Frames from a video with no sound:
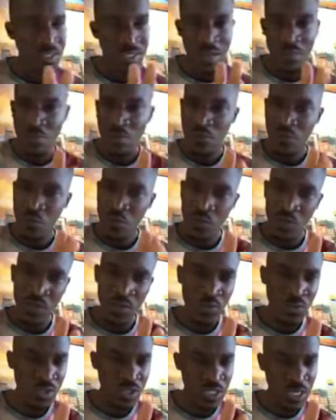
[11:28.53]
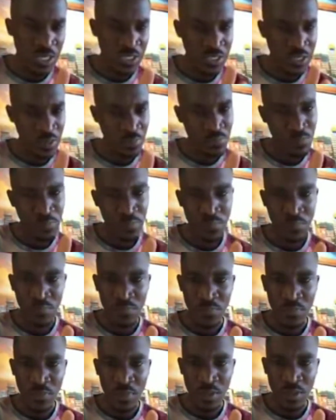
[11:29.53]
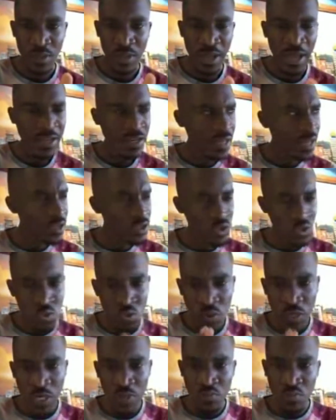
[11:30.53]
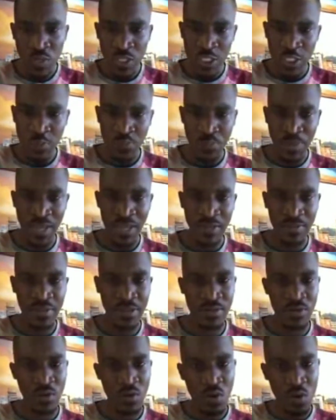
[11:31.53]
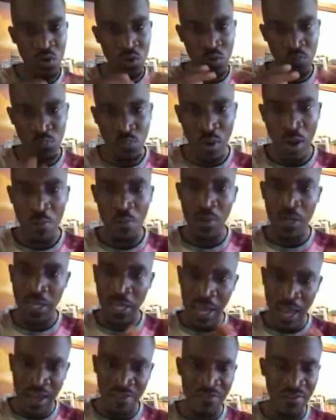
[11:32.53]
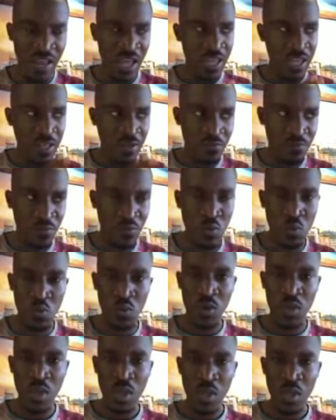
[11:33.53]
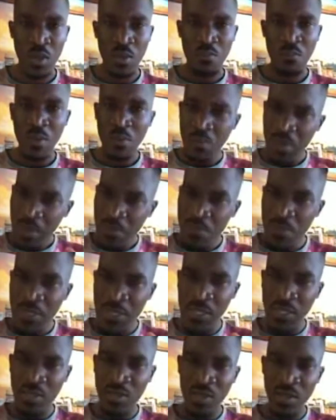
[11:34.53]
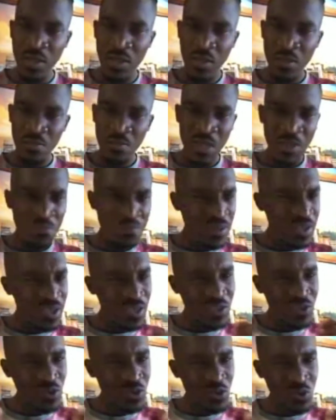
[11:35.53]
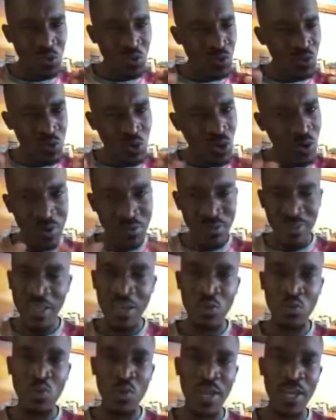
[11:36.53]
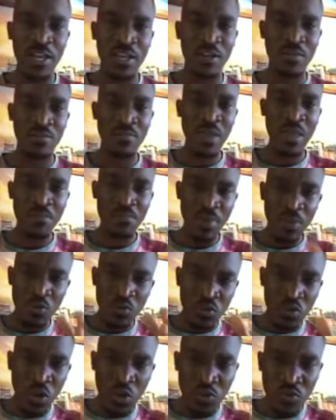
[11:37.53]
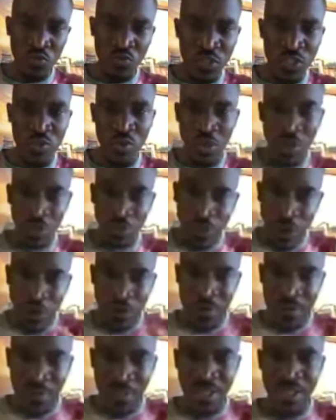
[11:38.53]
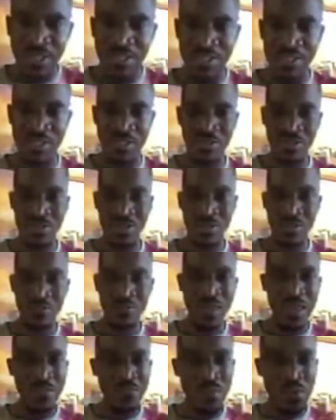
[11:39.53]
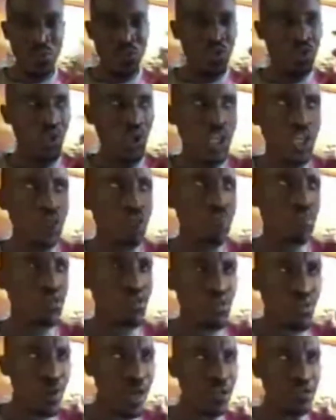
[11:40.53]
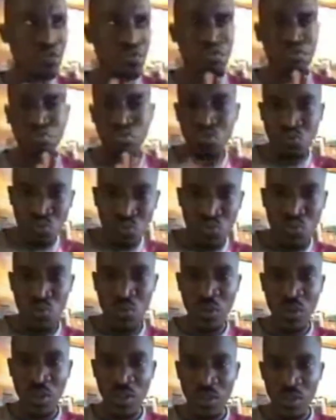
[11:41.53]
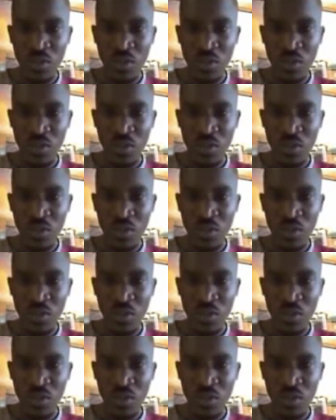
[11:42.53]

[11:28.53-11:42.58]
But some of you need to shut up. I truly respect that, oh, you probably have like a view. But maybe you don't think well. Maybe you don't reason about things. Maybe you don't put 1 to 2.